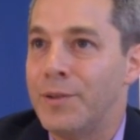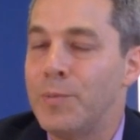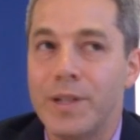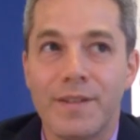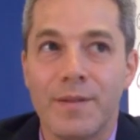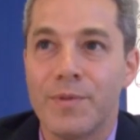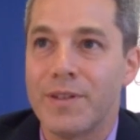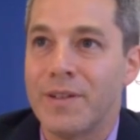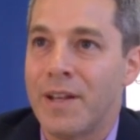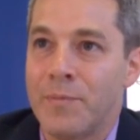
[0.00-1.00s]
Nobody seems
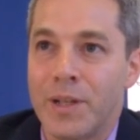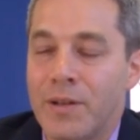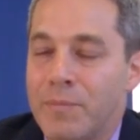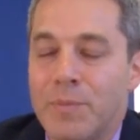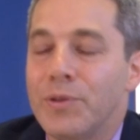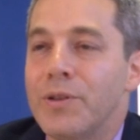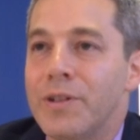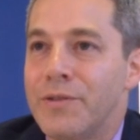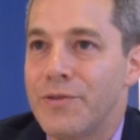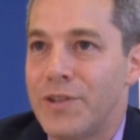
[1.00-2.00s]
to, but people
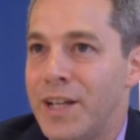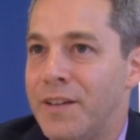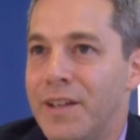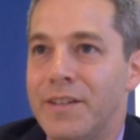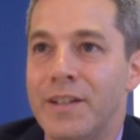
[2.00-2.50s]
don't understand that.